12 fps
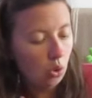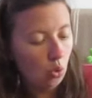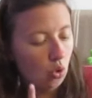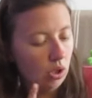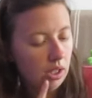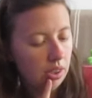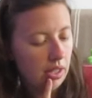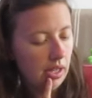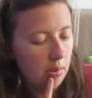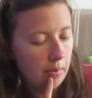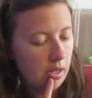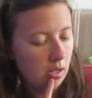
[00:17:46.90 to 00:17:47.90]
The only
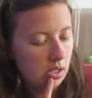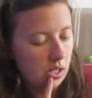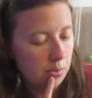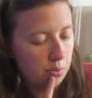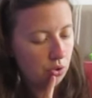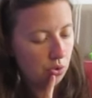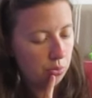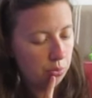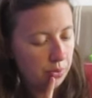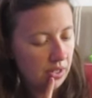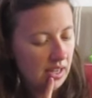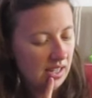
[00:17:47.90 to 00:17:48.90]
thing about it
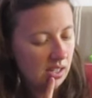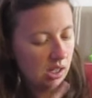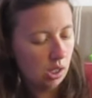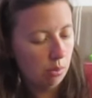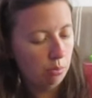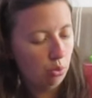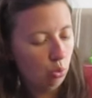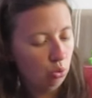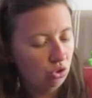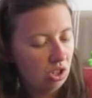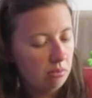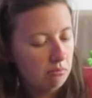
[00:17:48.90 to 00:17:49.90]
probably is it's got
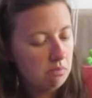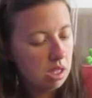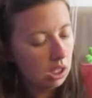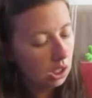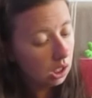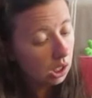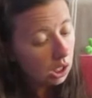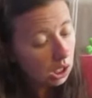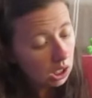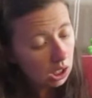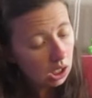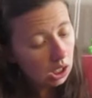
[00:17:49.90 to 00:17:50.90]
poultry meal
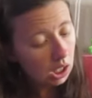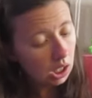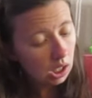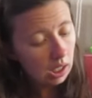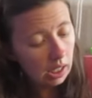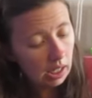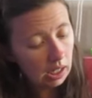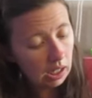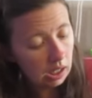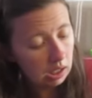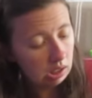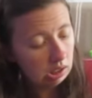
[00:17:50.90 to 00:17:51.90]
in
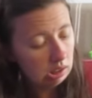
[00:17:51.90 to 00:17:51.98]
it.